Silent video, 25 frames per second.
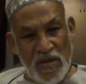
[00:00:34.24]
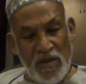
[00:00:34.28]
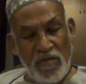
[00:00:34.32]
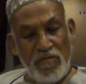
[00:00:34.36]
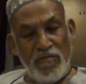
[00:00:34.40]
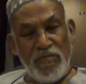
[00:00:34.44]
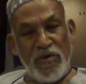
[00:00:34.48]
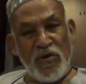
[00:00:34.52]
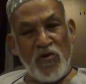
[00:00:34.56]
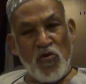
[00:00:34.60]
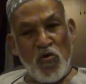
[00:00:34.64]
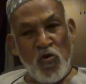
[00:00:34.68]

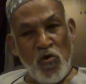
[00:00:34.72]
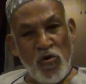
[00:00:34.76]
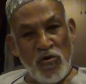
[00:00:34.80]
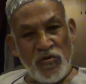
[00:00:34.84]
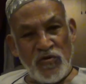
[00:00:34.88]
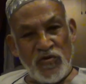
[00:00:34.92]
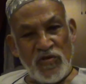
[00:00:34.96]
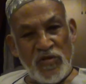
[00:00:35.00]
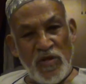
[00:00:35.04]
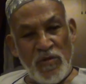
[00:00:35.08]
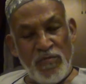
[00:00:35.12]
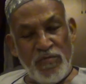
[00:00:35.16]

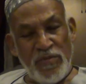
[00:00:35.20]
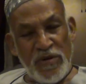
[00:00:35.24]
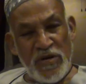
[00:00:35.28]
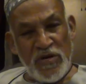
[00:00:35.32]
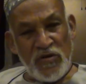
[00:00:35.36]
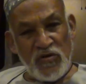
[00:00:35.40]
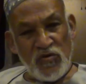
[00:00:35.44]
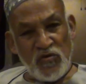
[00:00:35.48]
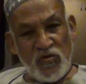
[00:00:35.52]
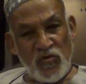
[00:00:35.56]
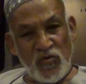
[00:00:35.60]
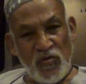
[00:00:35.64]
because the
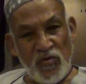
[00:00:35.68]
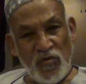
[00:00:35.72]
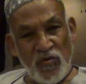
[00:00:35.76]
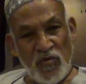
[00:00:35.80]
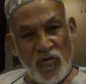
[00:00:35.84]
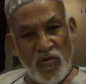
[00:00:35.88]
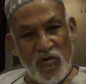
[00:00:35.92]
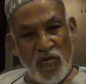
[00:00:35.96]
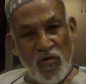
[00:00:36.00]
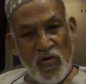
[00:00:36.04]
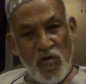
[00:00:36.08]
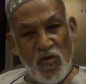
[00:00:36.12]
person
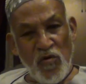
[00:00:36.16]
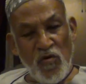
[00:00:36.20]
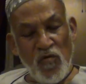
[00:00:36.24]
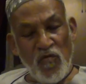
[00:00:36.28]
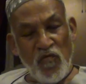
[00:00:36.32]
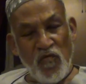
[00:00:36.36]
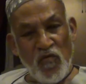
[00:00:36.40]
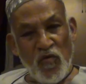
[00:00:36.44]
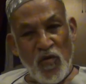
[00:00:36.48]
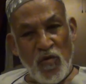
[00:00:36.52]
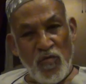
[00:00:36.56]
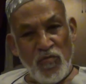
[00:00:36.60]

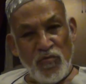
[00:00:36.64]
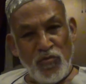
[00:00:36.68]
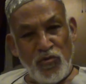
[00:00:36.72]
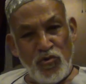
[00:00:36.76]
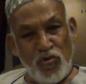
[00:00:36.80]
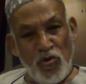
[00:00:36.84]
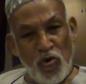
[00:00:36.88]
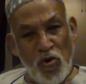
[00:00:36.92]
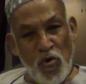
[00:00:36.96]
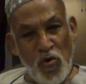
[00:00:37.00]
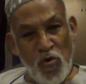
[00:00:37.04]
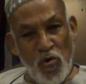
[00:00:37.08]
from
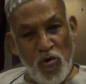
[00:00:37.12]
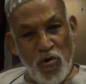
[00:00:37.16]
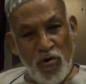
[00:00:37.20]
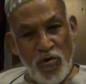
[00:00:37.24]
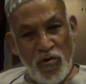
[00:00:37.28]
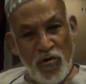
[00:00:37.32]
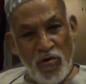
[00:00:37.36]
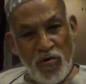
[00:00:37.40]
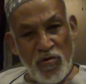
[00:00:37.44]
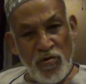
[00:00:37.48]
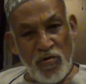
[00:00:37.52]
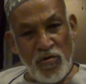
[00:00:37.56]

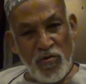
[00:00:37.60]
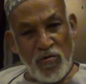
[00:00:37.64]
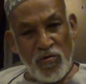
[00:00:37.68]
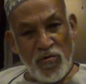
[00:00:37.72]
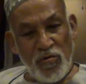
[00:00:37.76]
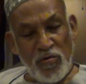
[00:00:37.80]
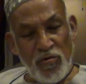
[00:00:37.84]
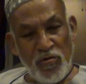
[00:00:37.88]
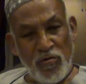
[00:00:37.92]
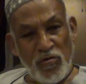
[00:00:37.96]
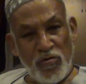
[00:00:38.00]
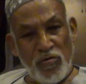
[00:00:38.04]
dawn
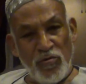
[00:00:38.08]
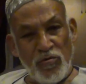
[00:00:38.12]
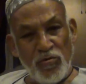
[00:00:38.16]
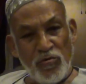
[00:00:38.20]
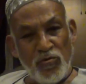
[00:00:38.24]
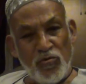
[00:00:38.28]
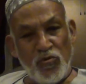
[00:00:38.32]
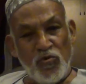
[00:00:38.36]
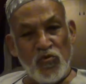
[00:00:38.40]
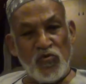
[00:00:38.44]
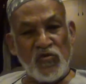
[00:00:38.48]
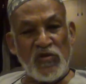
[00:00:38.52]

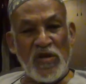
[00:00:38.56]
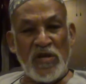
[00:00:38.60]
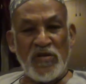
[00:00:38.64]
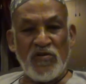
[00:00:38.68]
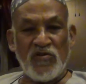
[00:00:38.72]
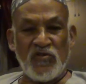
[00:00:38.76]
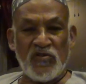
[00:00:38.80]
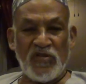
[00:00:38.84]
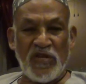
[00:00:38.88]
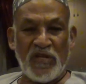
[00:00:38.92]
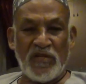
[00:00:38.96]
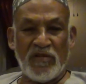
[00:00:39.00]
to
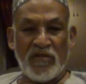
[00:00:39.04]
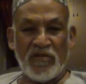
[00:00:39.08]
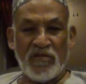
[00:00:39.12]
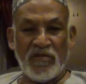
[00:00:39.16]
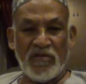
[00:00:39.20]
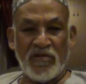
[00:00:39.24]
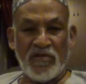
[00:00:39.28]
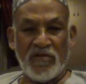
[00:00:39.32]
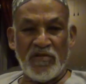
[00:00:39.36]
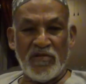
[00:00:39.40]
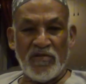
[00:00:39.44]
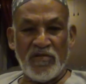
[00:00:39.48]
sunset,
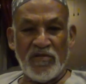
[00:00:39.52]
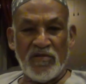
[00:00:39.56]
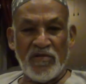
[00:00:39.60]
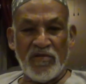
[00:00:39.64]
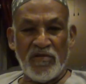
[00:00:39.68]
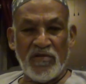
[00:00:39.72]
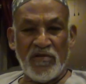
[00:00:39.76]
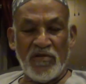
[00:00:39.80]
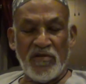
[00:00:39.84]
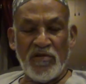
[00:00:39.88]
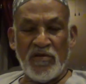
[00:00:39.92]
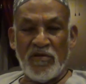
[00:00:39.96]

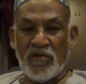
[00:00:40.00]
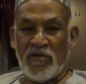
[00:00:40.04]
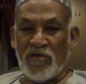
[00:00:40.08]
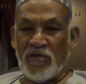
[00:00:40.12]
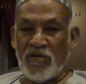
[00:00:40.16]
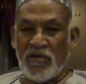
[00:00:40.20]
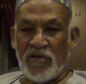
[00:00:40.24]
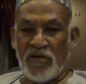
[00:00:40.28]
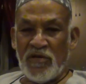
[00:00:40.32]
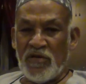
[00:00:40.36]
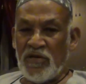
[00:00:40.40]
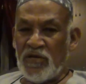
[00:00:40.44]

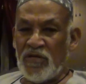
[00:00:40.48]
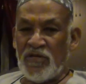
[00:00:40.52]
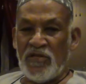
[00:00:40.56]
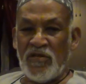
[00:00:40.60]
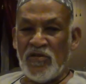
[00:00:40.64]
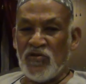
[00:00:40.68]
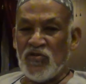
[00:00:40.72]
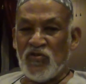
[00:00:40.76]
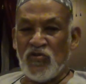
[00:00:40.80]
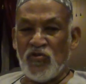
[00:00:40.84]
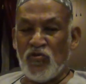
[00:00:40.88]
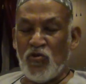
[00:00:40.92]
he
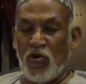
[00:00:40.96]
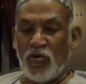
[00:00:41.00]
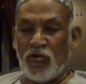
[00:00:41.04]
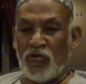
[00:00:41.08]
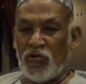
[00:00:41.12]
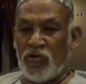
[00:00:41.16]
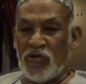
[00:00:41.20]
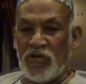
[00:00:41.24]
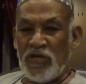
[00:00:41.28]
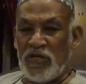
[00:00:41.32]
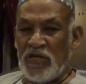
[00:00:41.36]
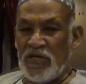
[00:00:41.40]
does not
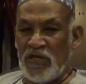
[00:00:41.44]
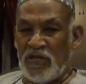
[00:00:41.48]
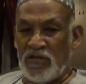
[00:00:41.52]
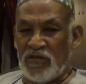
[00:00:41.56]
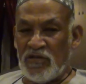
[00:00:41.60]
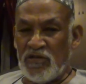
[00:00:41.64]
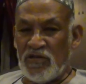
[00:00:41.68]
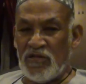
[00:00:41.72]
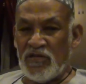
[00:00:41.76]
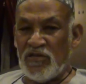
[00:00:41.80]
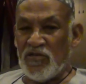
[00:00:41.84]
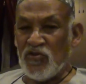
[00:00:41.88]
eat,
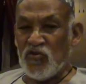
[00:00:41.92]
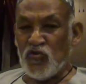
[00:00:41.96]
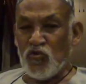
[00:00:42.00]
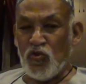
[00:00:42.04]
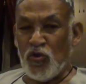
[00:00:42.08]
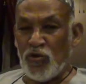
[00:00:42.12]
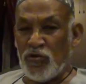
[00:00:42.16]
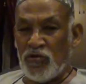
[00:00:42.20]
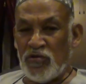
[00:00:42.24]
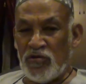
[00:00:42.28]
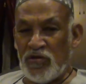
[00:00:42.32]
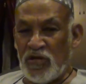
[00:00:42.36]
he does
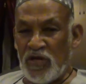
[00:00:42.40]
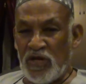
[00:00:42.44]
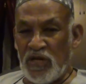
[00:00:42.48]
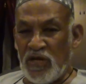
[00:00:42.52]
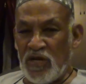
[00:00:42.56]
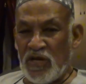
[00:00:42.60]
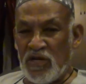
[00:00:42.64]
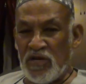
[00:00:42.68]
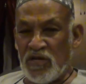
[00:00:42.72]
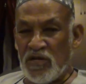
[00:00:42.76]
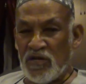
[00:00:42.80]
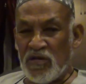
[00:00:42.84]
not drink,
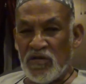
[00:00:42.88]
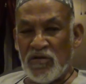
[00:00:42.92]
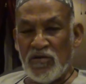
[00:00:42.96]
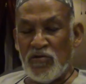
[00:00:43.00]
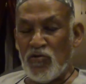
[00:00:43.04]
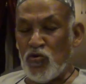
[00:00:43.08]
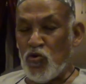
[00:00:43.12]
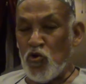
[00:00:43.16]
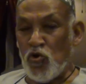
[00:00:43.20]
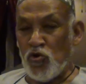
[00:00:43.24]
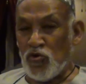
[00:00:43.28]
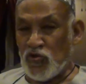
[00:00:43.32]

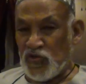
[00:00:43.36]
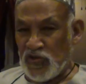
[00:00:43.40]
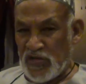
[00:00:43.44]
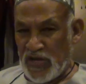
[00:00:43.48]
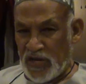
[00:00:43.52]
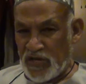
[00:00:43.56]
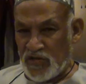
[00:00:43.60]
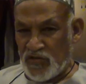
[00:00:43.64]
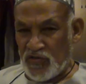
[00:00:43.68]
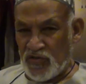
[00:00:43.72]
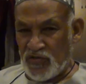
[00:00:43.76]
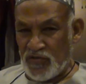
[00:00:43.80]
no
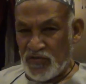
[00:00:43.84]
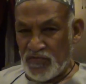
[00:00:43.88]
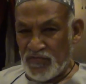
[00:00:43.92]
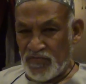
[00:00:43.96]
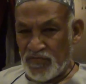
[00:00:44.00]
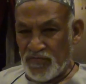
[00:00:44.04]
sex.